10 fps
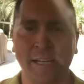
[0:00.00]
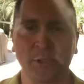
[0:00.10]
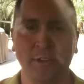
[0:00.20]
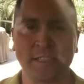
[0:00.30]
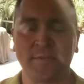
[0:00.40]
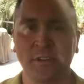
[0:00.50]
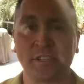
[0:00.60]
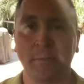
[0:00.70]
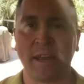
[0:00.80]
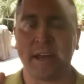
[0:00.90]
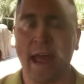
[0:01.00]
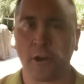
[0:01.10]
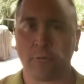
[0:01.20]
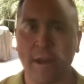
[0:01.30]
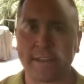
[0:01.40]
So this video is going to be on
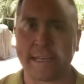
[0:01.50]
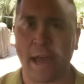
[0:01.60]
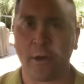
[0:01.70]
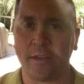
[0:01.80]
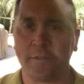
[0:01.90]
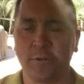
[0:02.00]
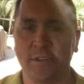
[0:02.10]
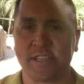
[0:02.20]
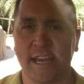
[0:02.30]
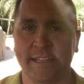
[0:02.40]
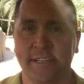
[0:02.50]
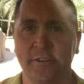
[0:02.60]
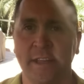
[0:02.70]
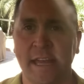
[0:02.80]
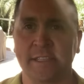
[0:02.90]
how to rent it out if you decide to
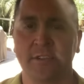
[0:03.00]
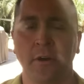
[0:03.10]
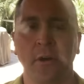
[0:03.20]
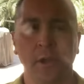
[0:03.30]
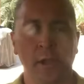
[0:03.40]
do that. So,